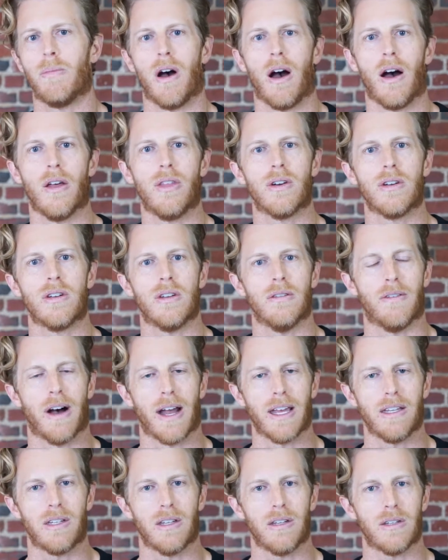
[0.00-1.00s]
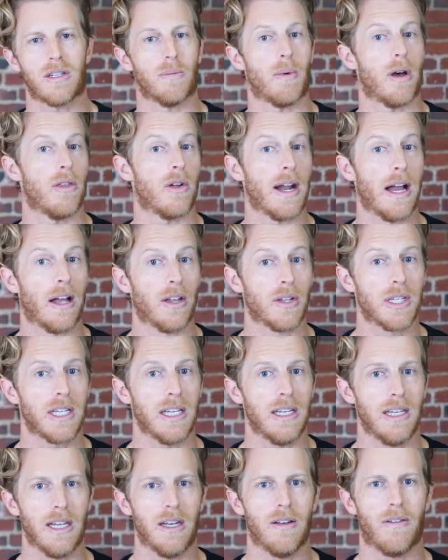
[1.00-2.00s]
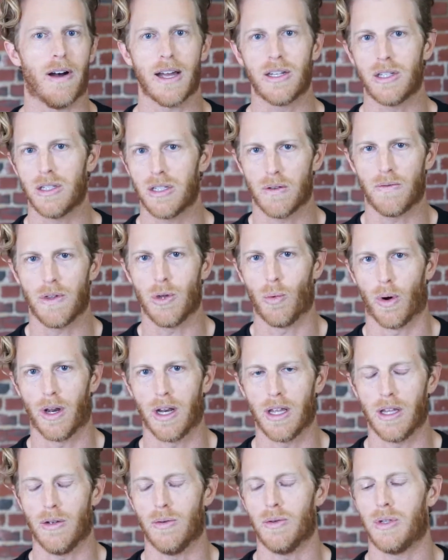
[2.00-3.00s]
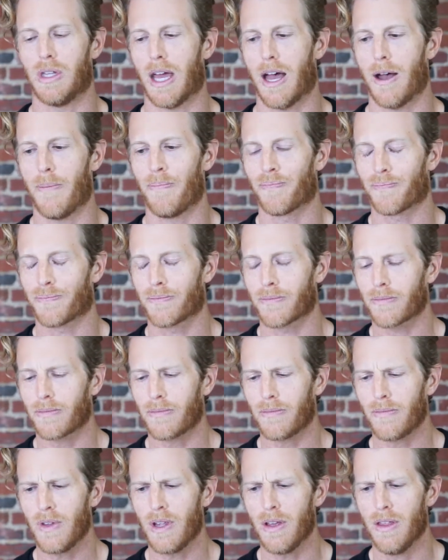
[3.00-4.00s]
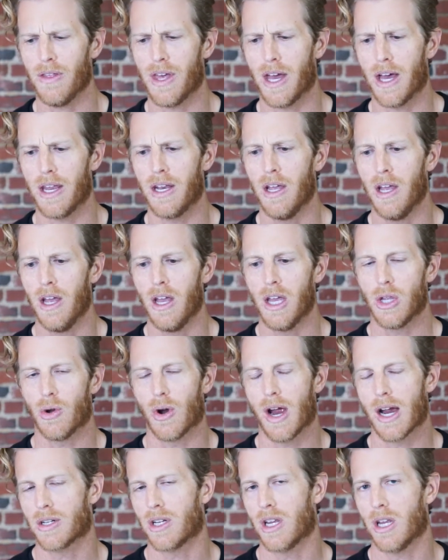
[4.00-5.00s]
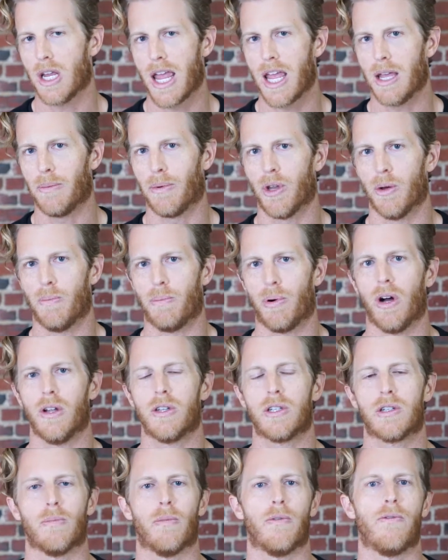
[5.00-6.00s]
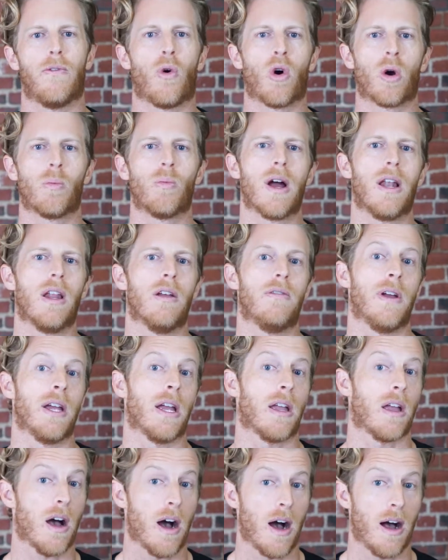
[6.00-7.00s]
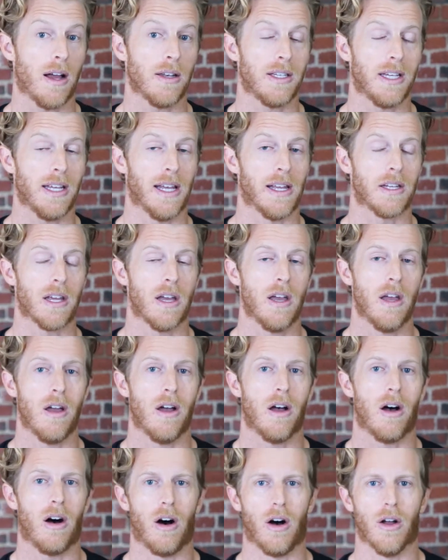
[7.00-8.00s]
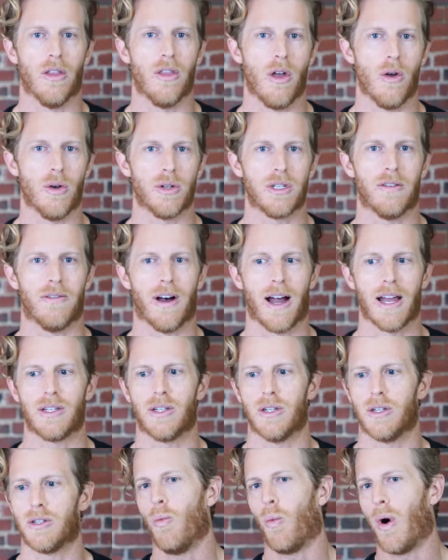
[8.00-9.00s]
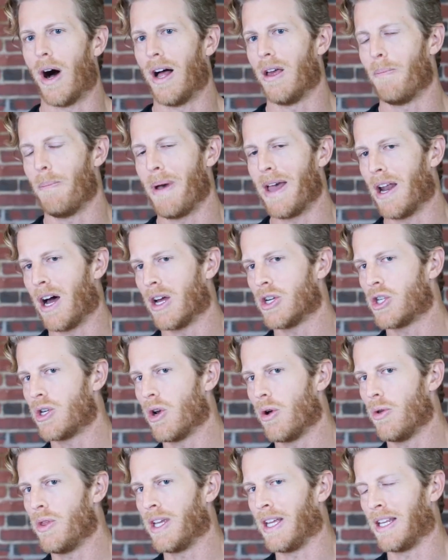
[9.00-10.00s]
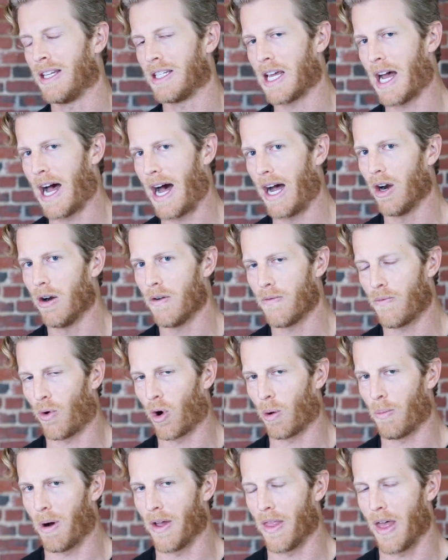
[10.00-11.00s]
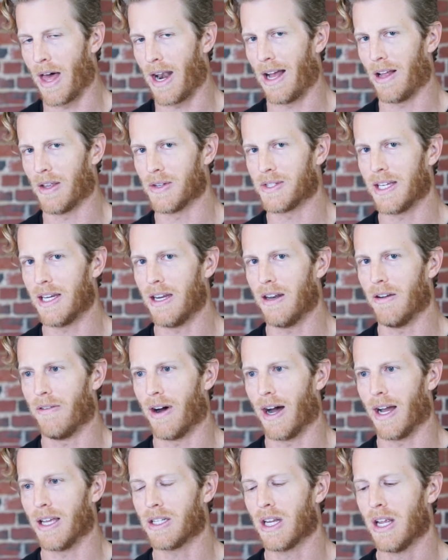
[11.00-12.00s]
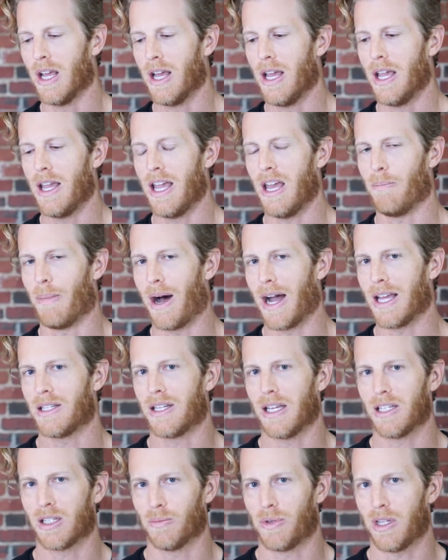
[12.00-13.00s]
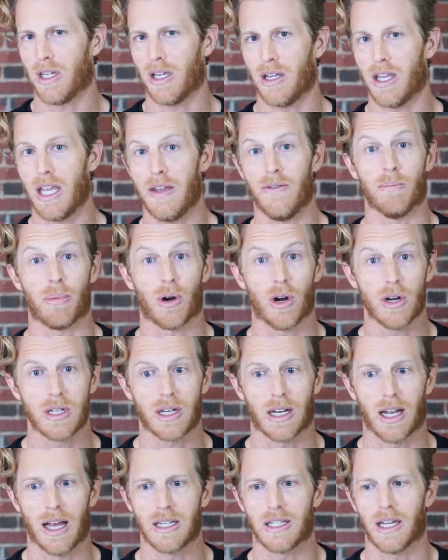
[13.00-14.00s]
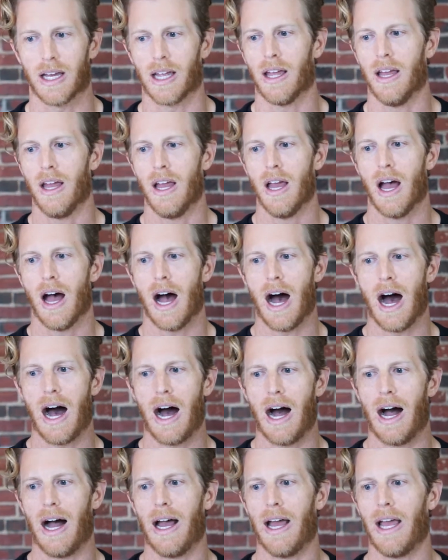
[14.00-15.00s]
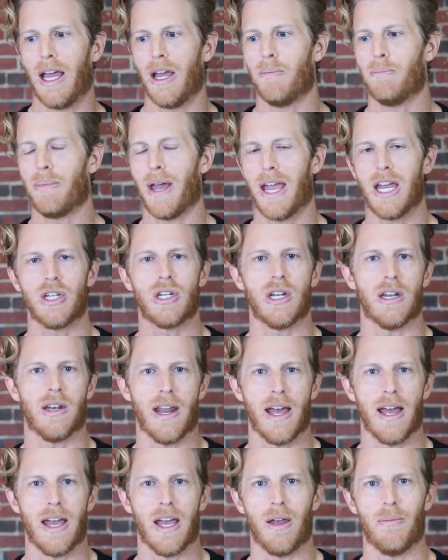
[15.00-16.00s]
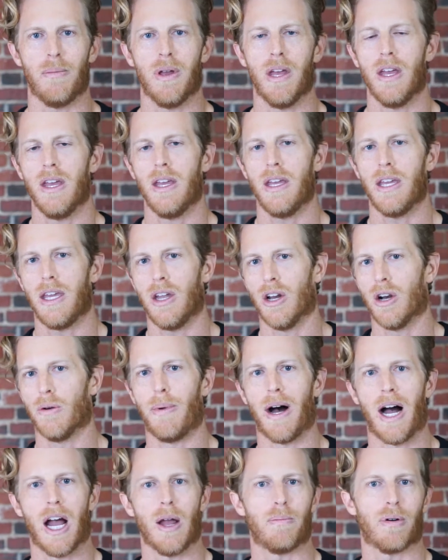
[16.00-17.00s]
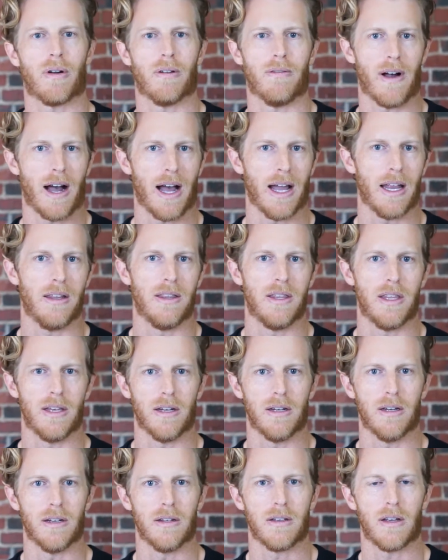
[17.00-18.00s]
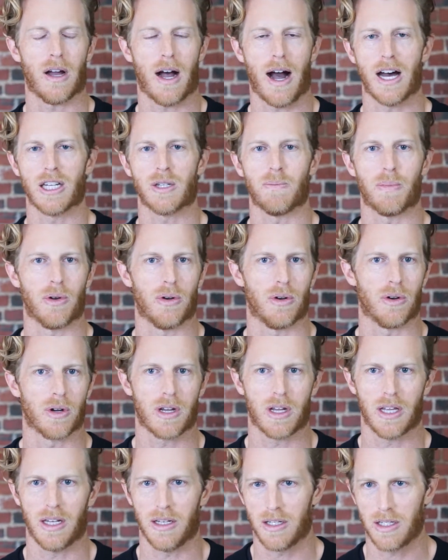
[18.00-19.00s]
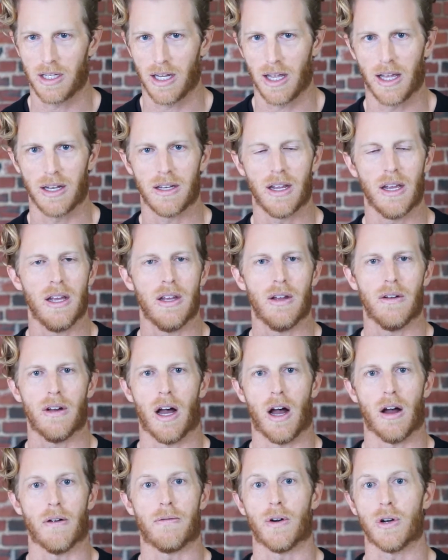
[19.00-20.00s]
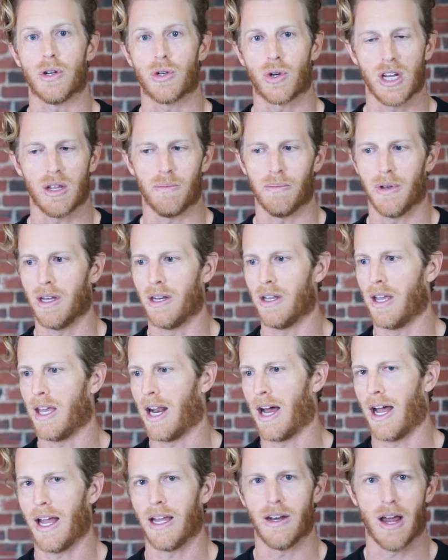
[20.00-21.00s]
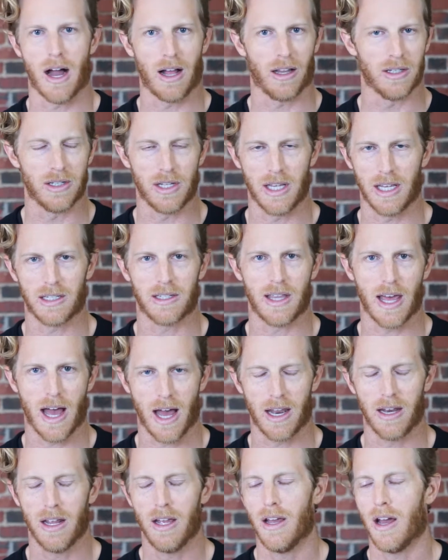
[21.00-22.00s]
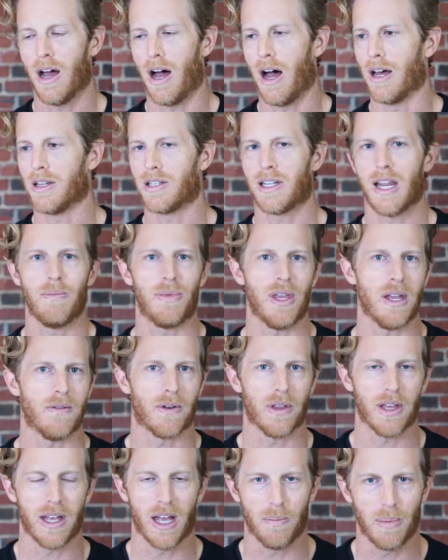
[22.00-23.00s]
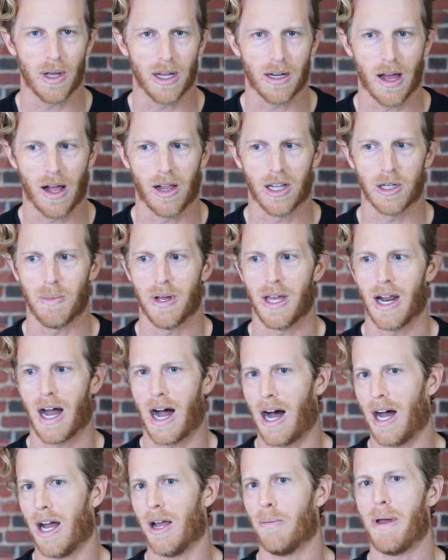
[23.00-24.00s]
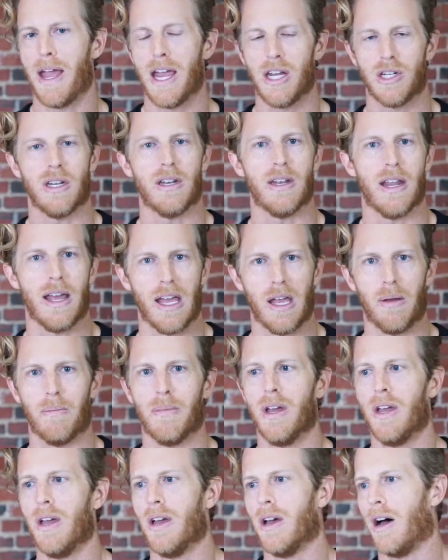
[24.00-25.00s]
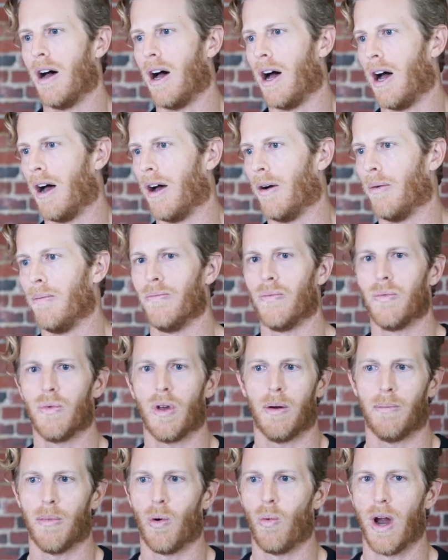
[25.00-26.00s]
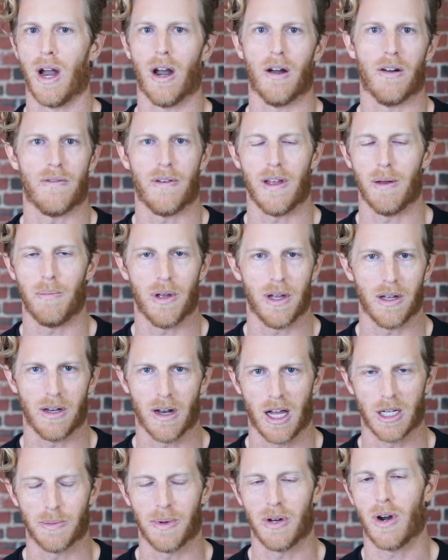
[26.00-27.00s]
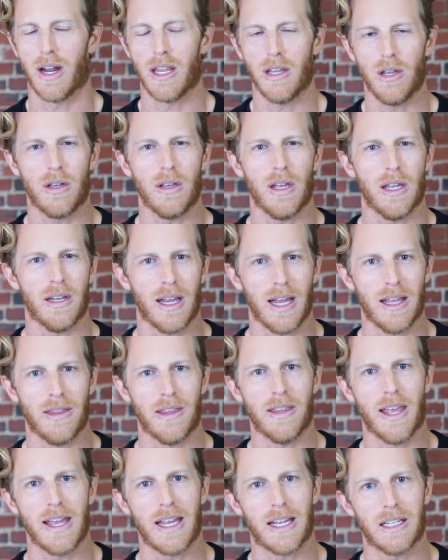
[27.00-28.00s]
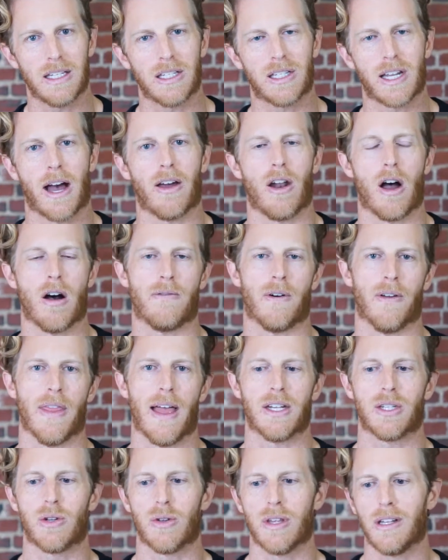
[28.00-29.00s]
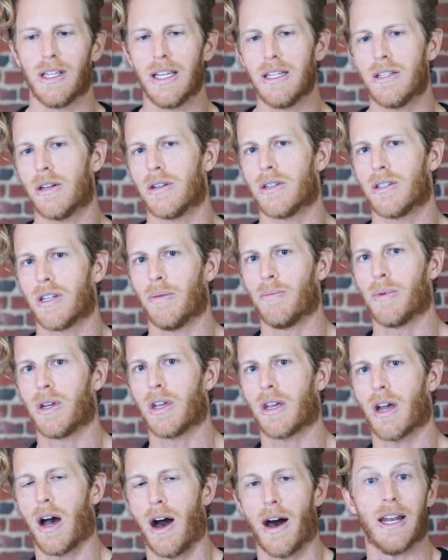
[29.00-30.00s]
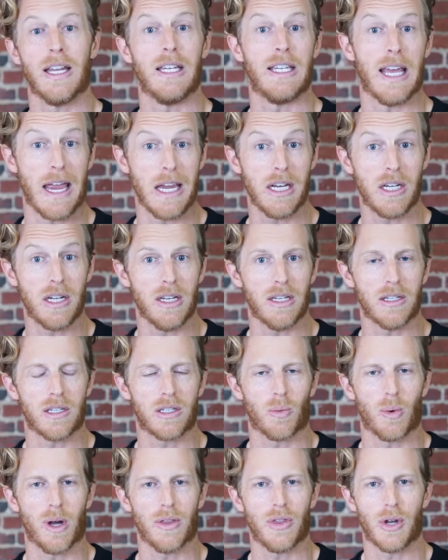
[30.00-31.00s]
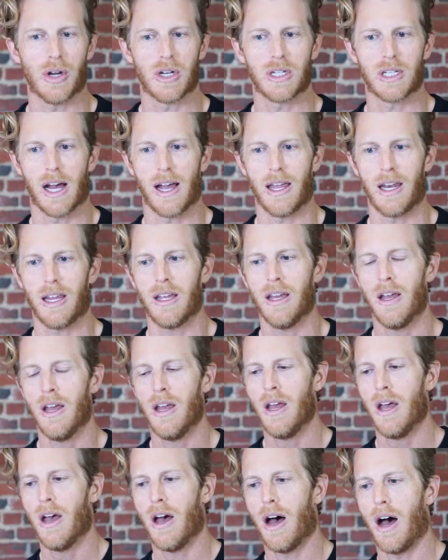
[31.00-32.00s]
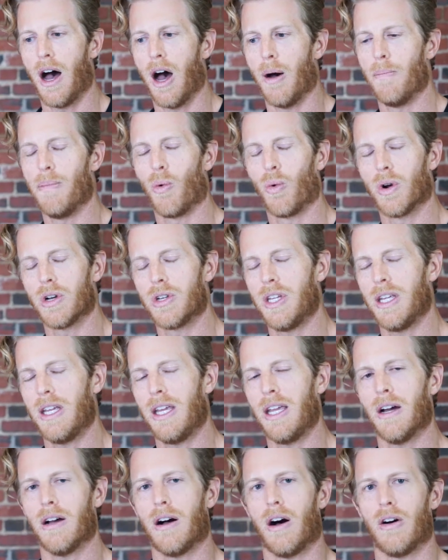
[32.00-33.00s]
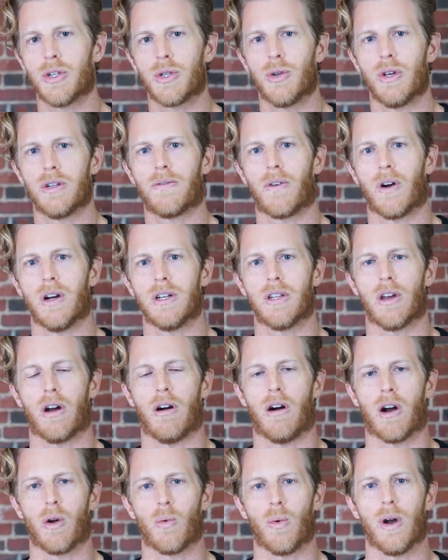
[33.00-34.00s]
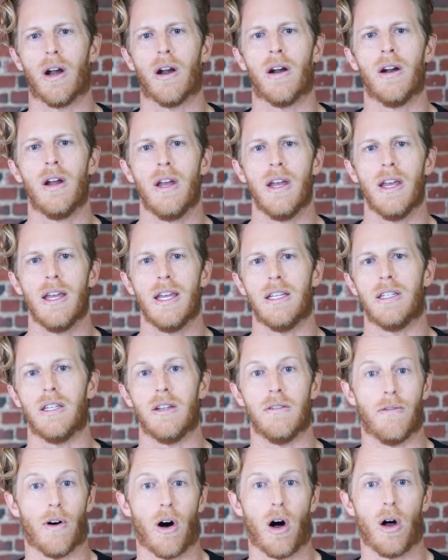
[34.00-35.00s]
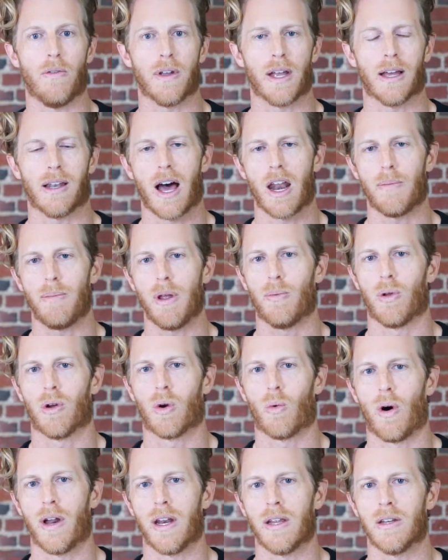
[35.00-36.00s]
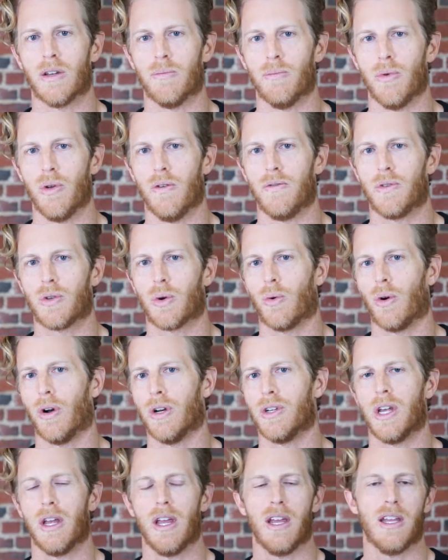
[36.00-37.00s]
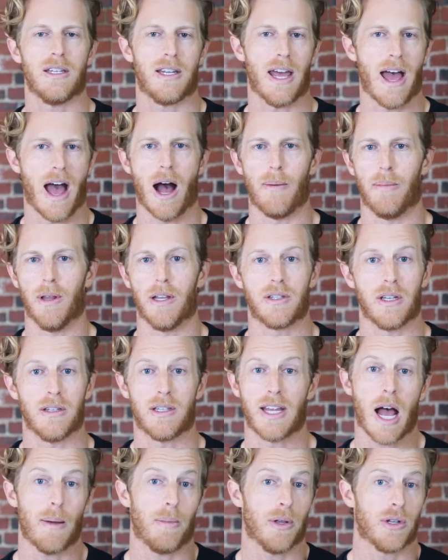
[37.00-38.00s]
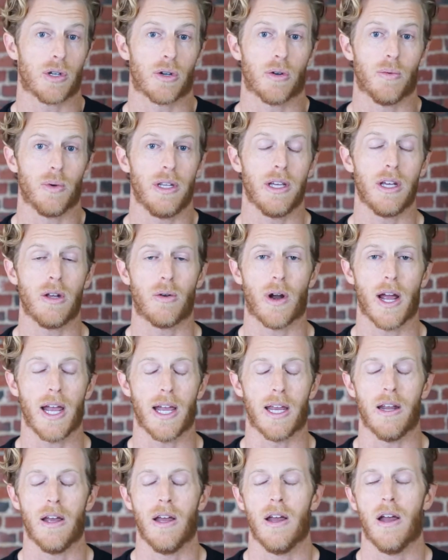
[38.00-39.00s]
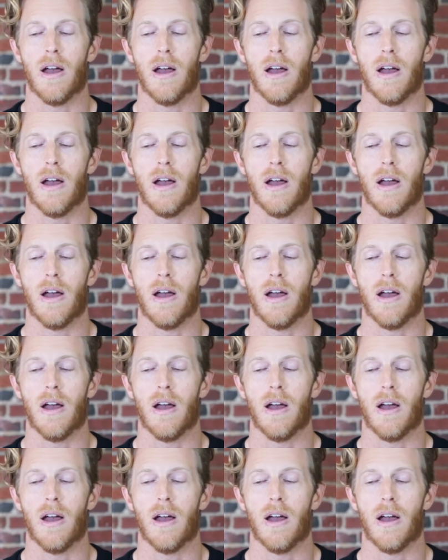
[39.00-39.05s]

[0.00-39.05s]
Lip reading: other devices, some other LCD devices, if you want to use that you're actually able to put some form relevant content on those devices. While it may not show the entire form on that LCD device, it might say something even personalized like, I, patient name, hereby provide the hospital consent for treatment, and I acknowledge this, that. Same thing for the HIPAA acknowledgement. I, patient name, I'm aware of HIPAA acknowledgement, right? And then they can sign off on that. So at least there's some connotation as to what they're signing. But we're seeing also, as far as the hardware is evolving, a lot of people are wanting to move towards tablets. And tablets are really great